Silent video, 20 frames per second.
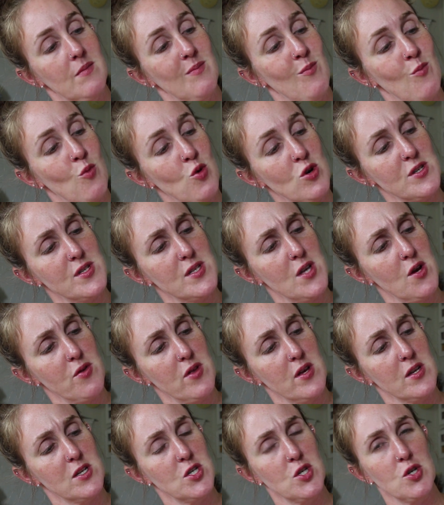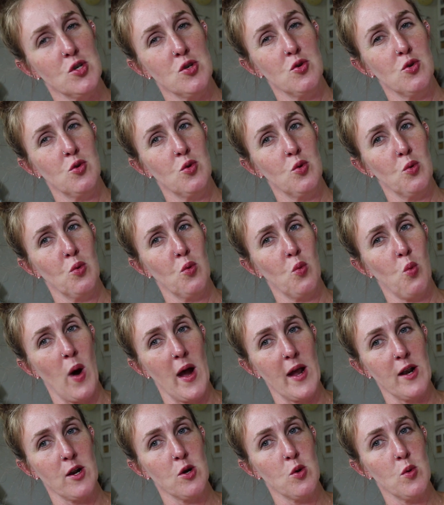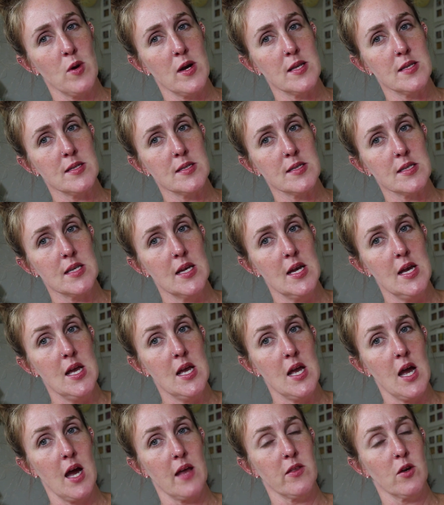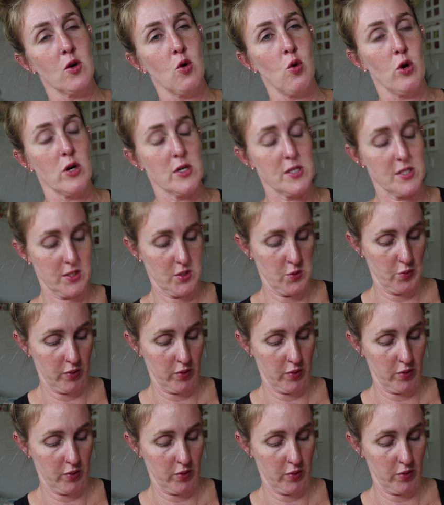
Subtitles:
more so the two wider ones, and then quartz is